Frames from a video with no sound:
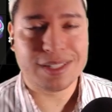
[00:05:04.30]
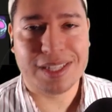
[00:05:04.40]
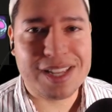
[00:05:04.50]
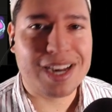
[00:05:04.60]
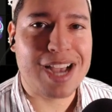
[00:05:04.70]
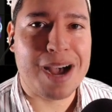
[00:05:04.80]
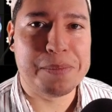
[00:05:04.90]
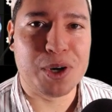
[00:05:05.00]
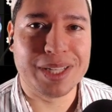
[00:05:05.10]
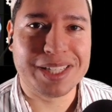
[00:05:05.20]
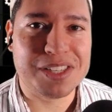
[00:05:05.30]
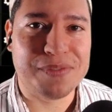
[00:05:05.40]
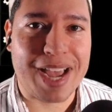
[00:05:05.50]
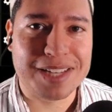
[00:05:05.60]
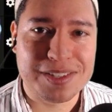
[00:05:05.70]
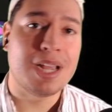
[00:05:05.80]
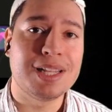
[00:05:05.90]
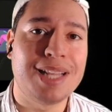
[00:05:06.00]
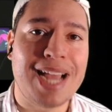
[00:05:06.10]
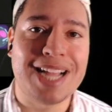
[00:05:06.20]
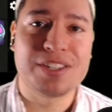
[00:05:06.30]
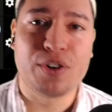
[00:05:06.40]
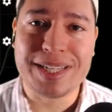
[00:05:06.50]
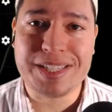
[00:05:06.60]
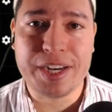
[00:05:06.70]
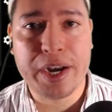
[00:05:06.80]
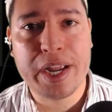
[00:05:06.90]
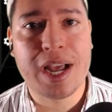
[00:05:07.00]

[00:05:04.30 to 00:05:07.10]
It's not a combo unless it's fast. And the last criteria